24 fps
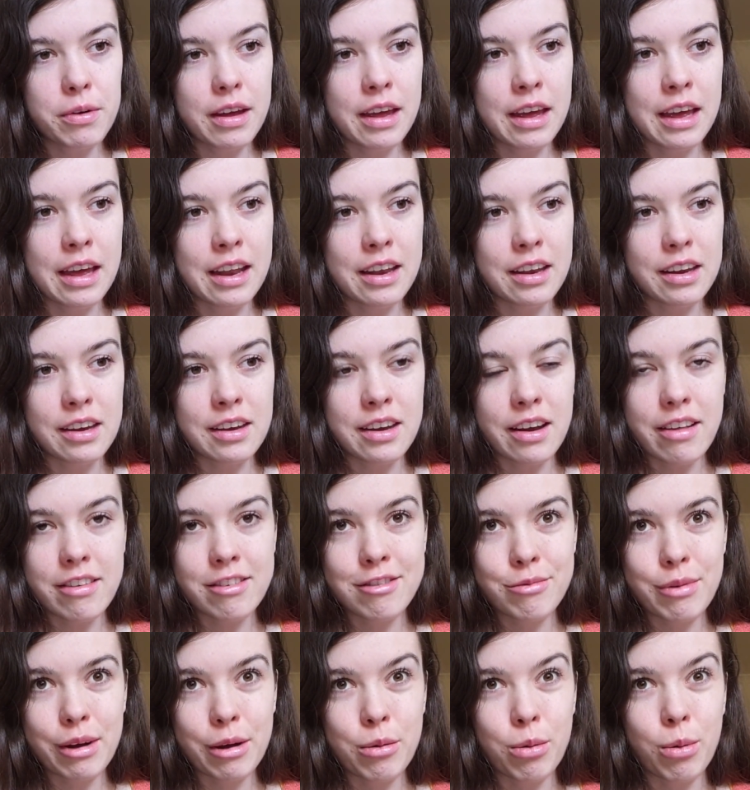and he
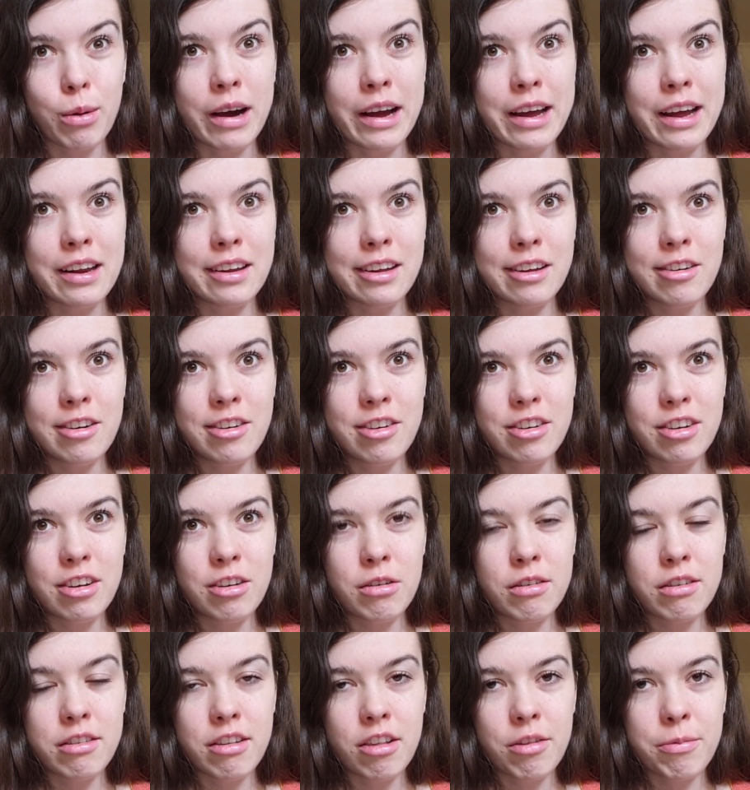doesn't require you to
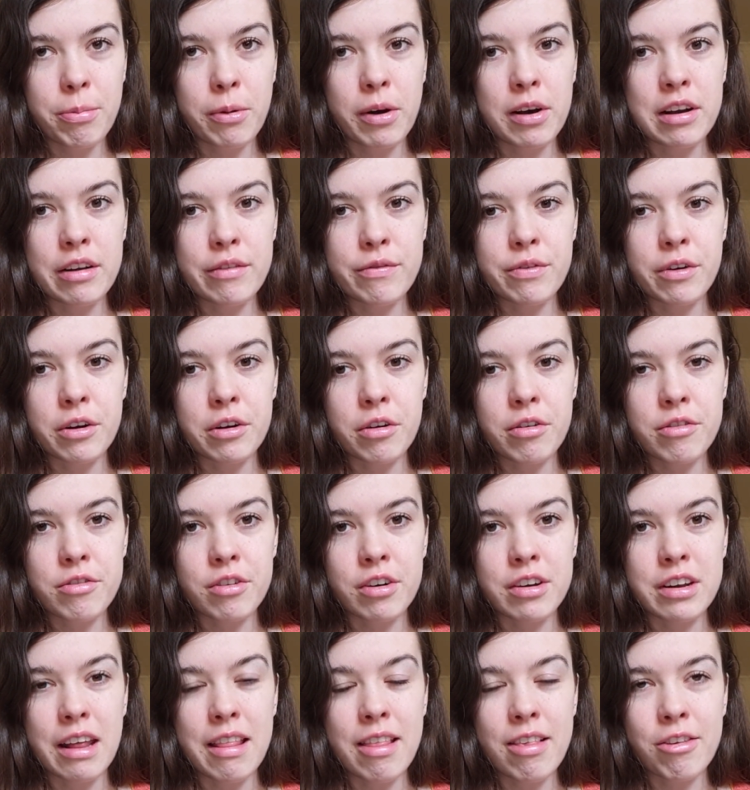use spoiler photos
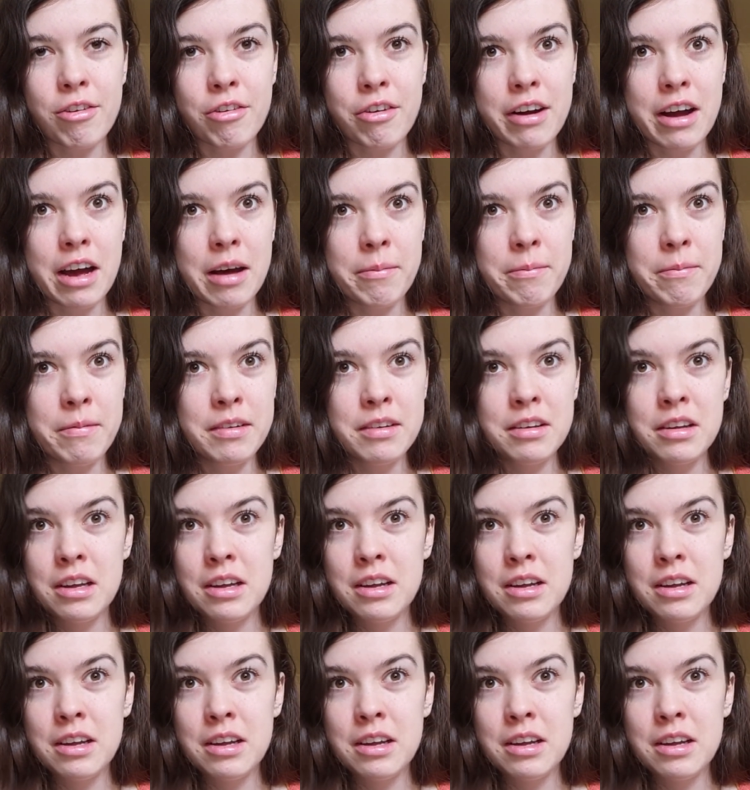on Instagram.